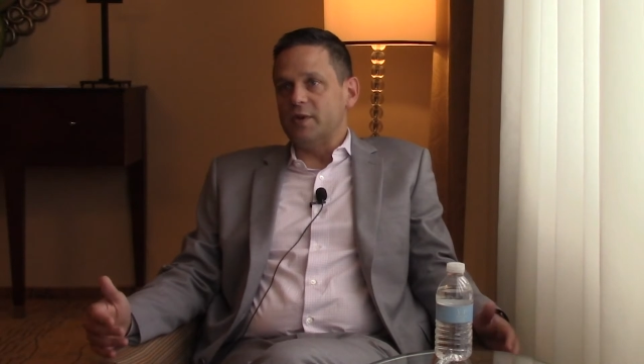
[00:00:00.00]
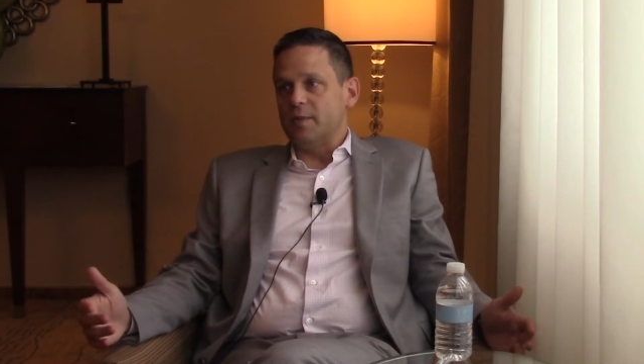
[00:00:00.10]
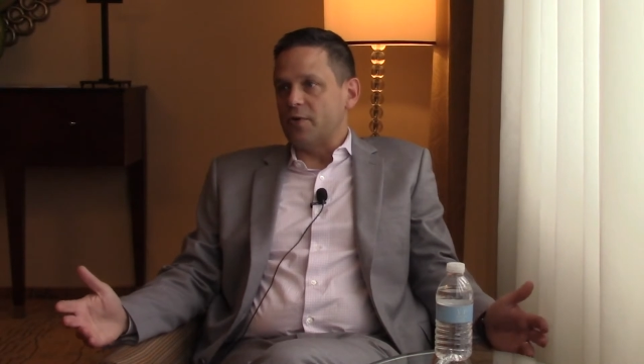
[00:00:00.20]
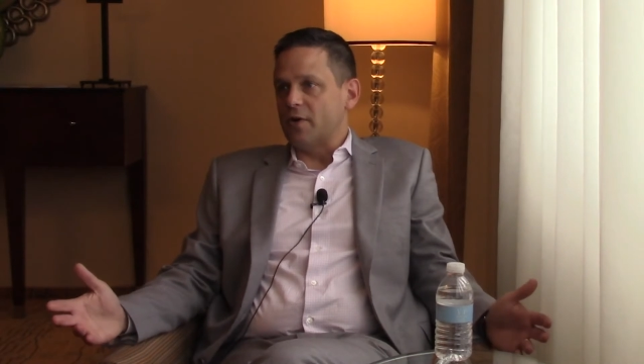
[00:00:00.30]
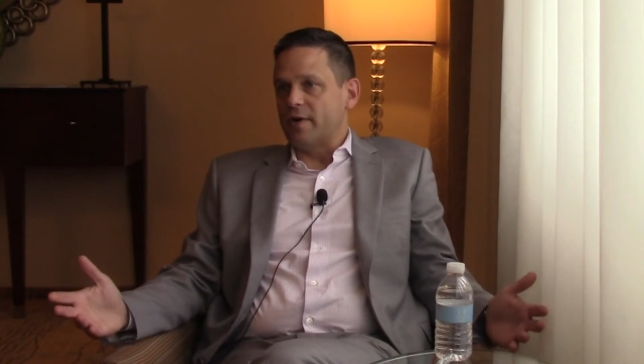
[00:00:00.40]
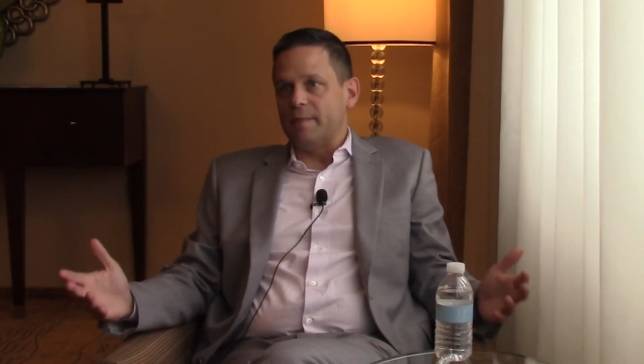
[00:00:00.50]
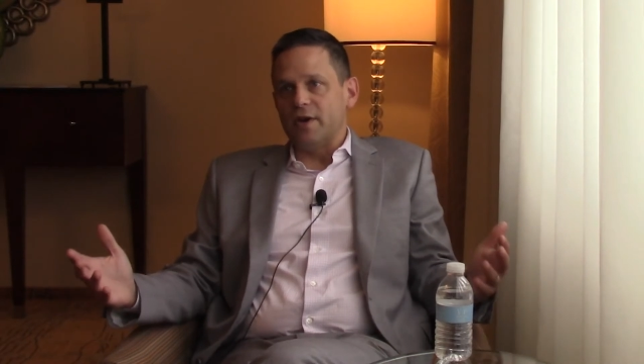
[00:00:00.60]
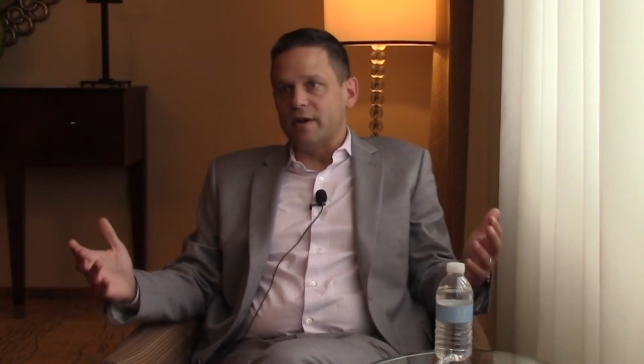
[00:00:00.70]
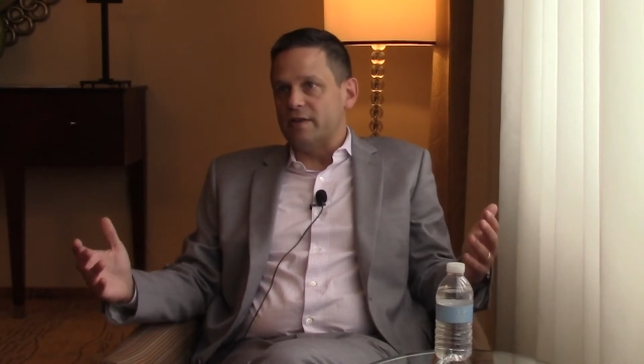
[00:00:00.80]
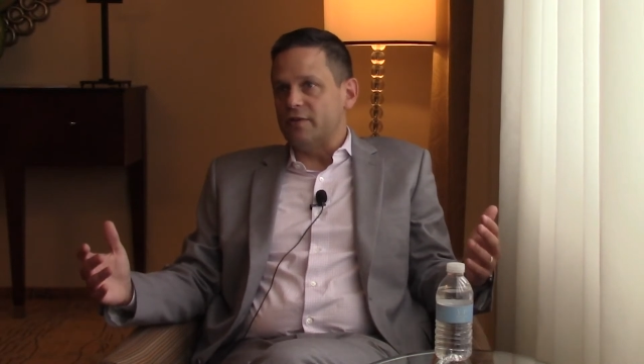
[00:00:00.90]
in the program,
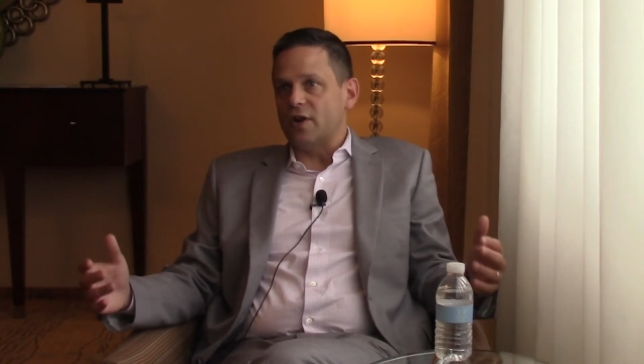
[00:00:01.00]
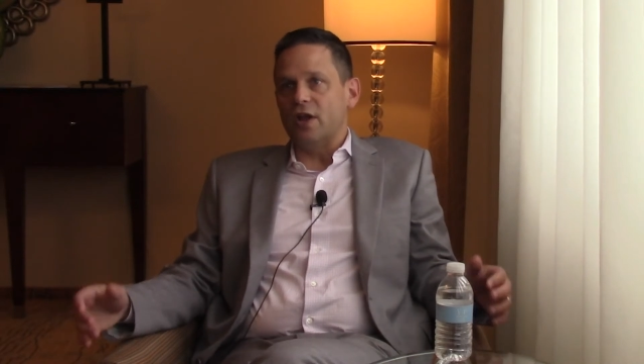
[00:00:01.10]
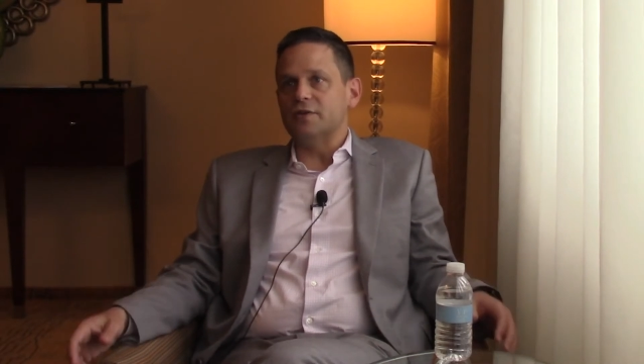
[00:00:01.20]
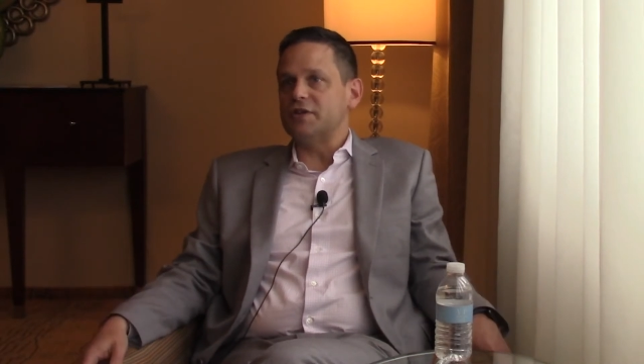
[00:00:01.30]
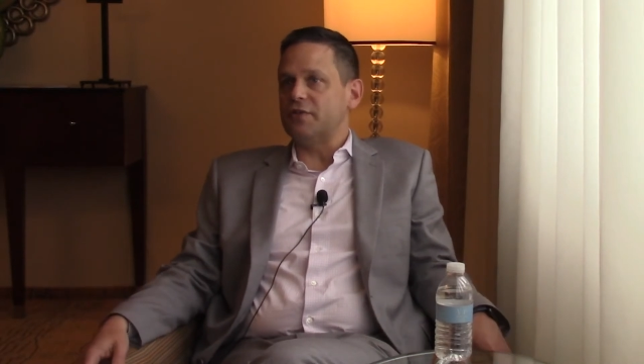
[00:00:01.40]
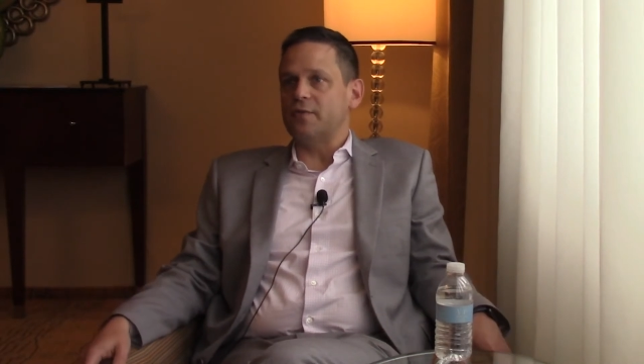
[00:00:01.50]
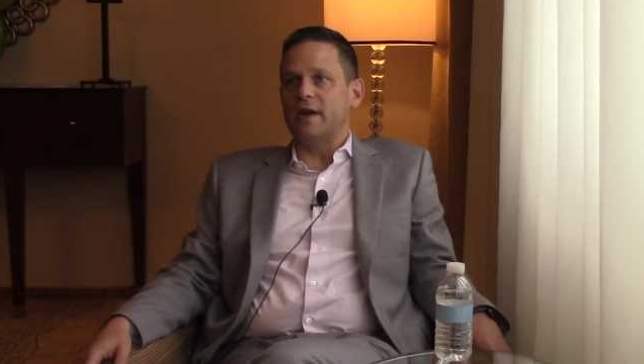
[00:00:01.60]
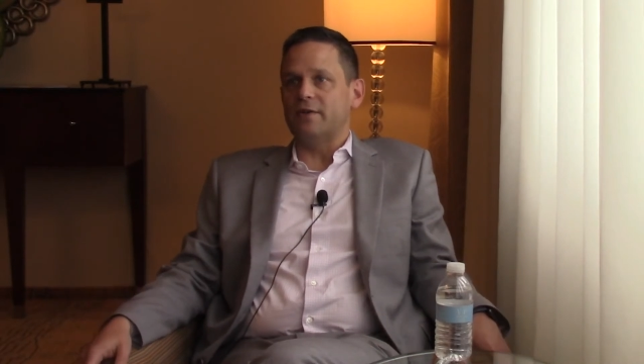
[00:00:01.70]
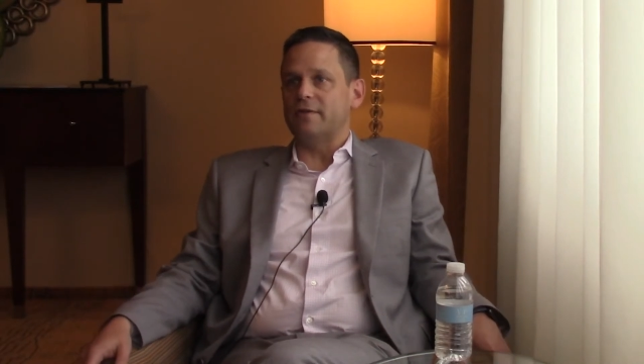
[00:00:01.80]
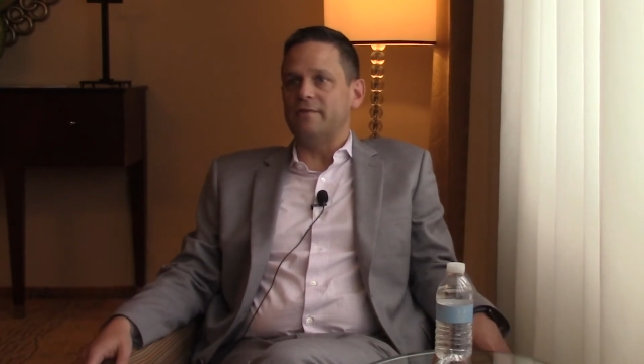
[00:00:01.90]
you're going to do close to
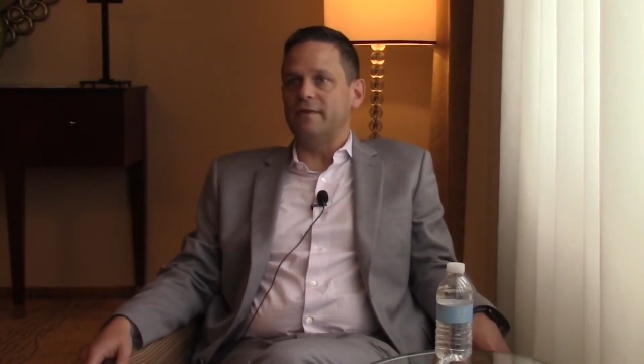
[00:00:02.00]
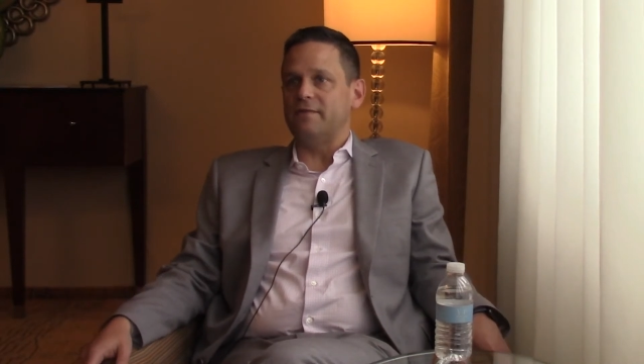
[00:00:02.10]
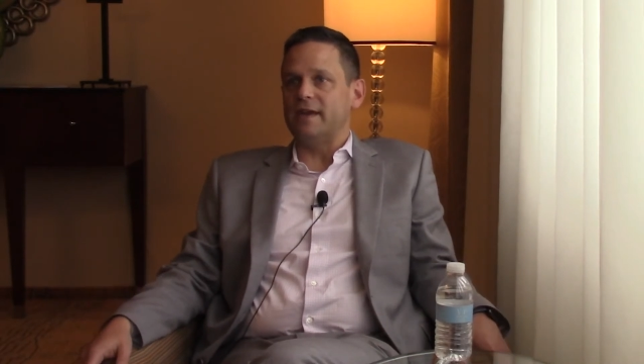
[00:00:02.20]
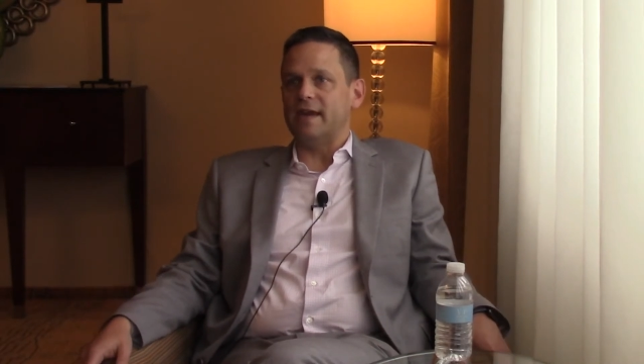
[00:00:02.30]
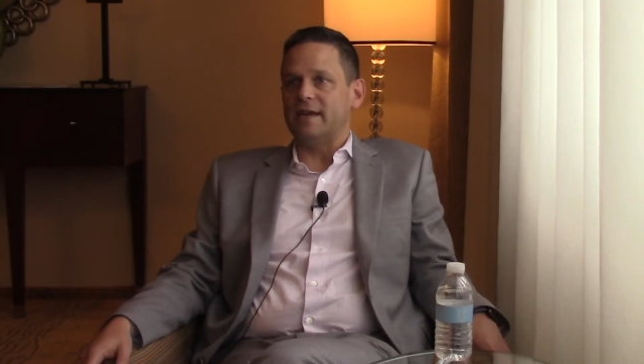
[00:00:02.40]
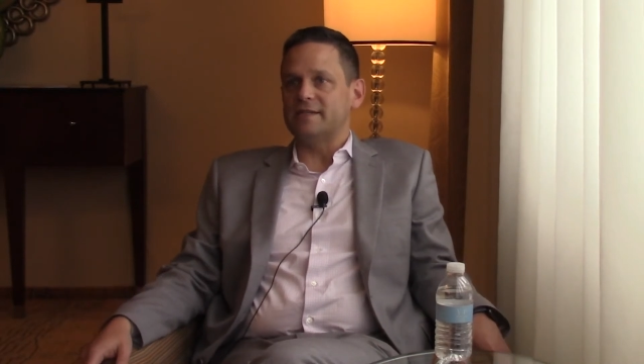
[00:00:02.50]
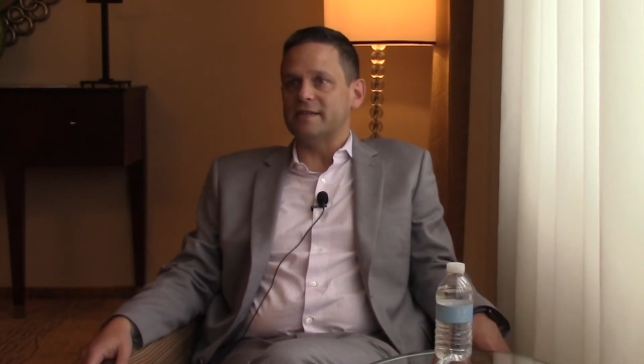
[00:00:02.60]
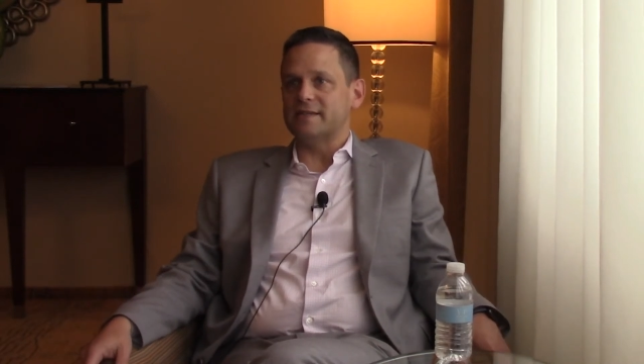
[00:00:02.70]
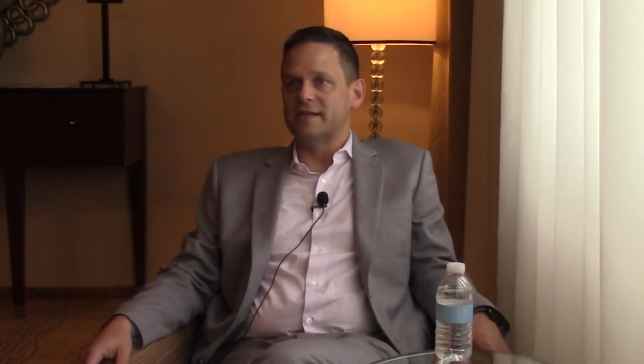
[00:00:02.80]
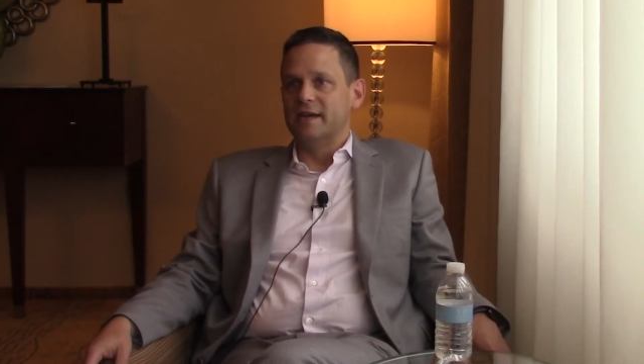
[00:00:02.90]
350
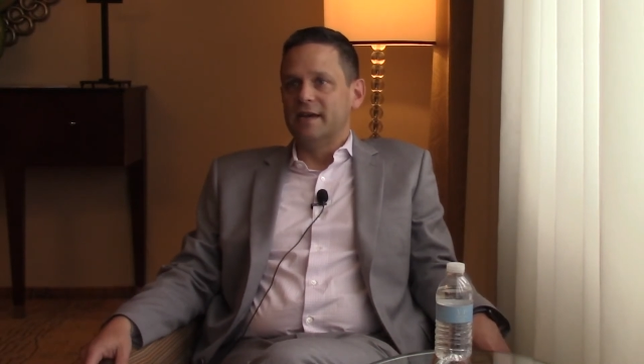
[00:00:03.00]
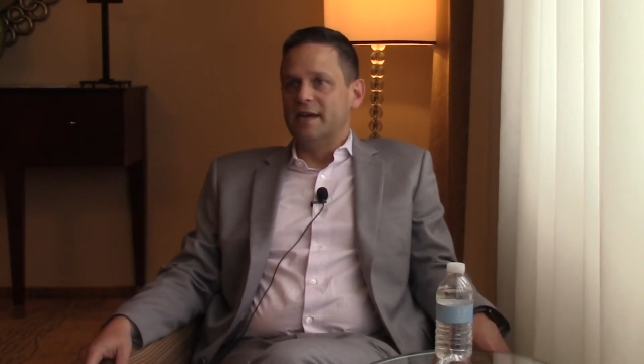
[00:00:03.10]
cases,